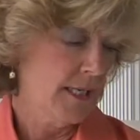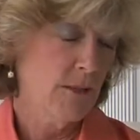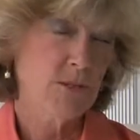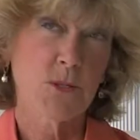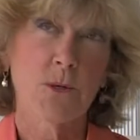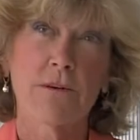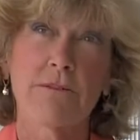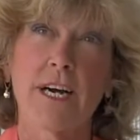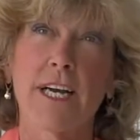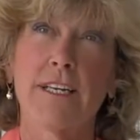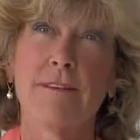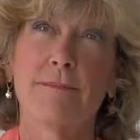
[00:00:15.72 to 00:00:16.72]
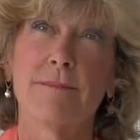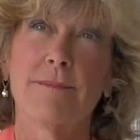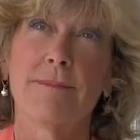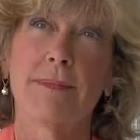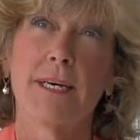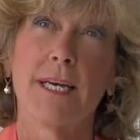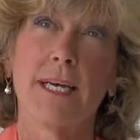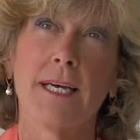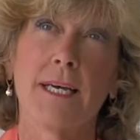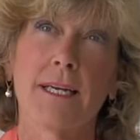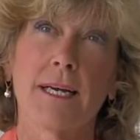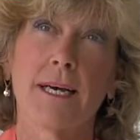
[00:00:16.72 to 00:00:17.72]
I was horrified,
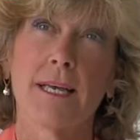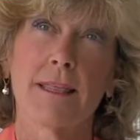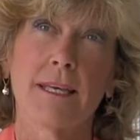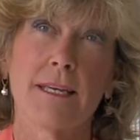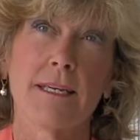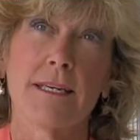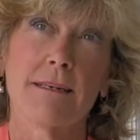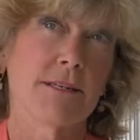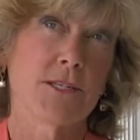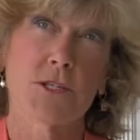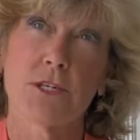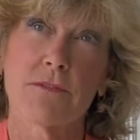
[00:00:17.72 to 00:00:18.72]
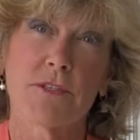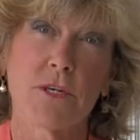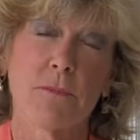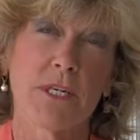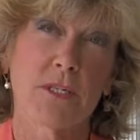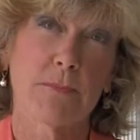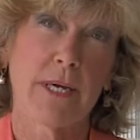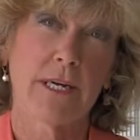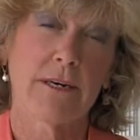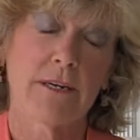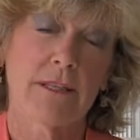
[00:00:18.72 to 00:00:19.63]
and I think he deserves so much better.